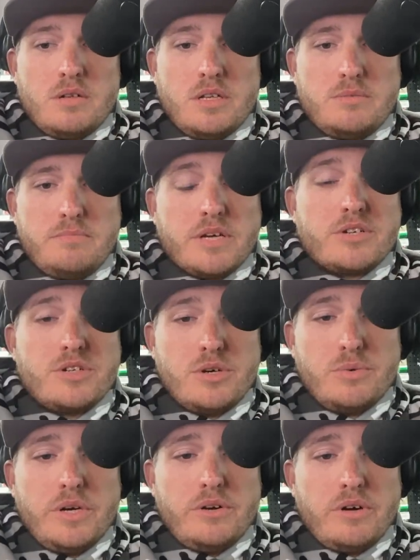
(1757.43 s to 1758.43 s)
let's make
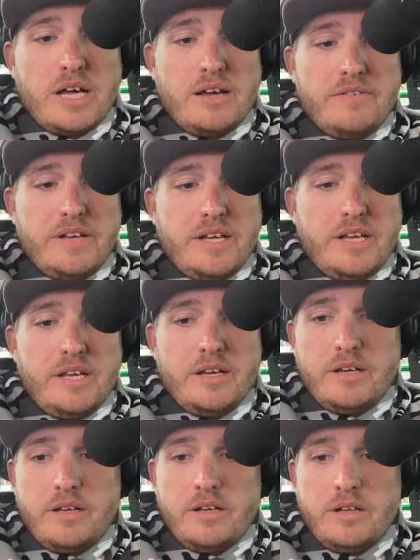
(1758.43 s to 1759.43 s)
sure we don't have any.